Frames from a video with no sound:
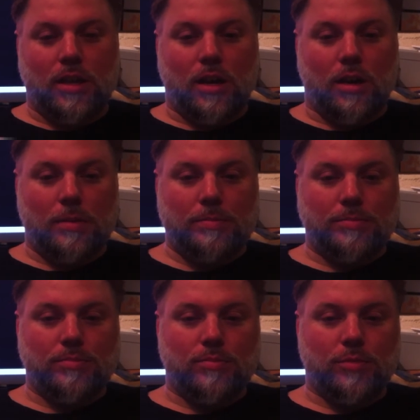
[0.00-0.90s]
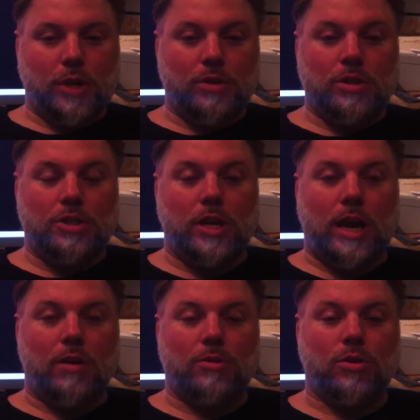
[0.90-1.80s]
but you can
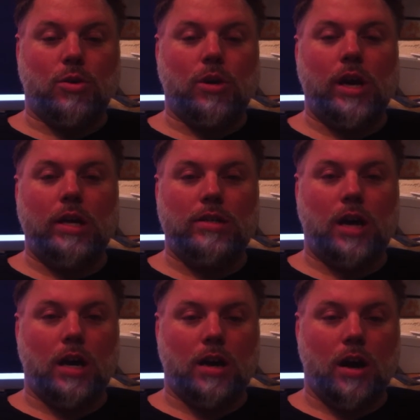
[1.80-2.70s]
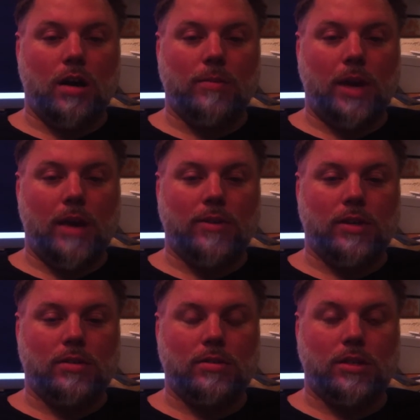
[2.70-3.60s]
check out torhead.com. They have
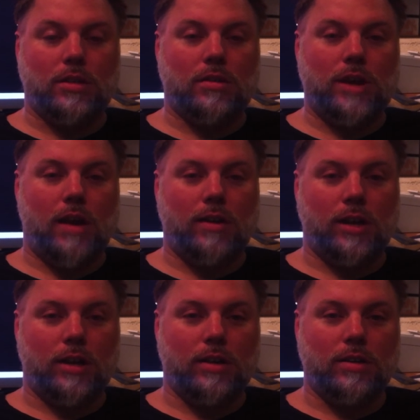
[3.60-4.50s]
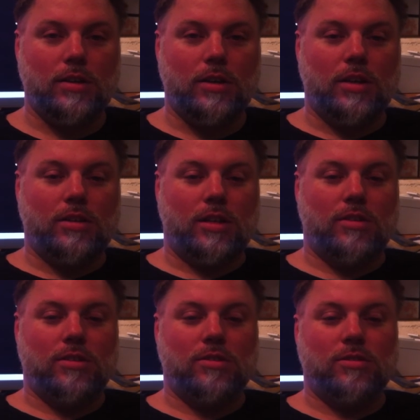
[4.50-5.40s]
a skill calculator that
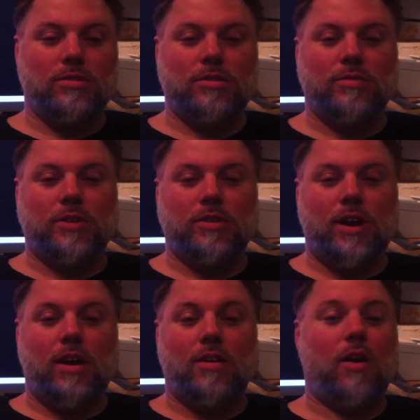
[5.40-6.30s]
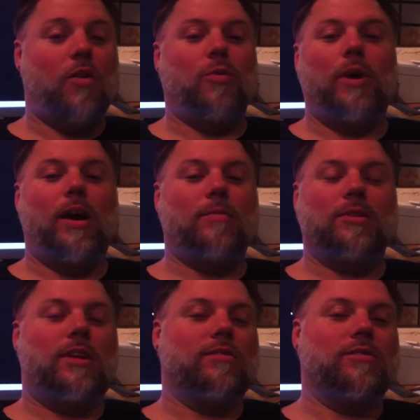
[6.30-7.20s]
you can use to figure out all the way up
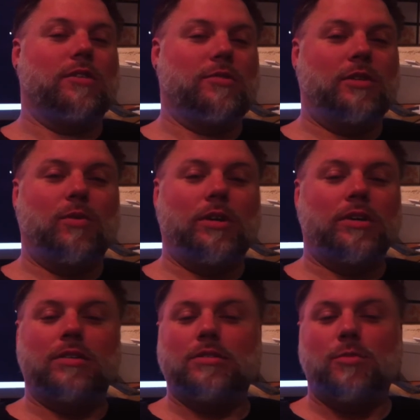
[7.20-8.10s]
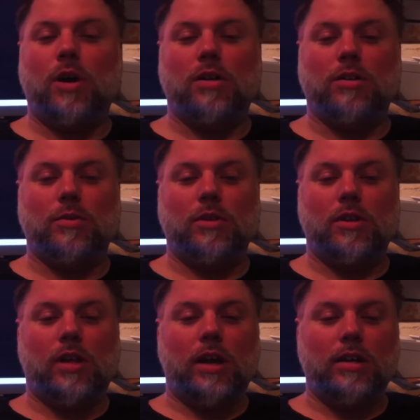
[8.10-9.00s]
to level 50 what your smuggler would
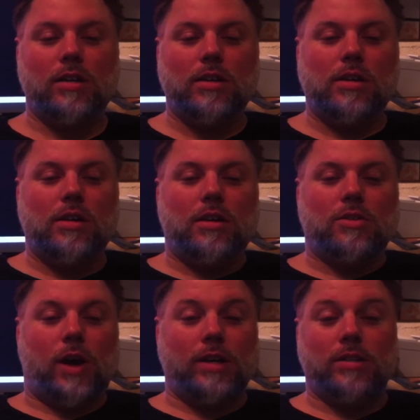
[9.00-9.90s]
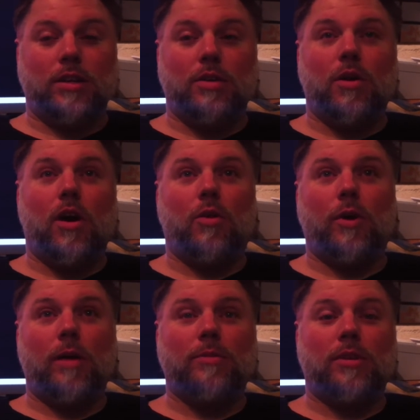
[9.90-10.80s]
look like. So I can tell you all the
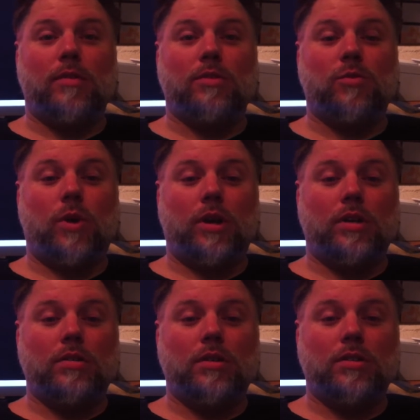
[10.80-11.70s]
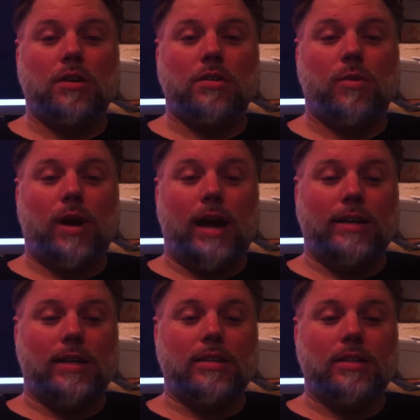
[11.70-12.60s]
way up to level 20, tell you what I
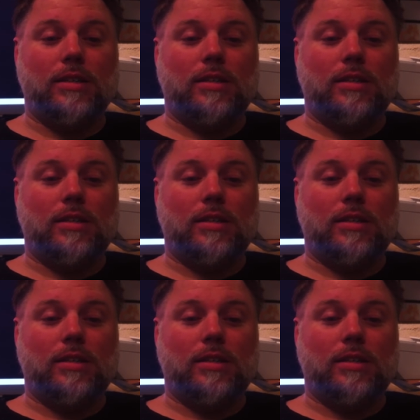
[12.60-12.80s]
did.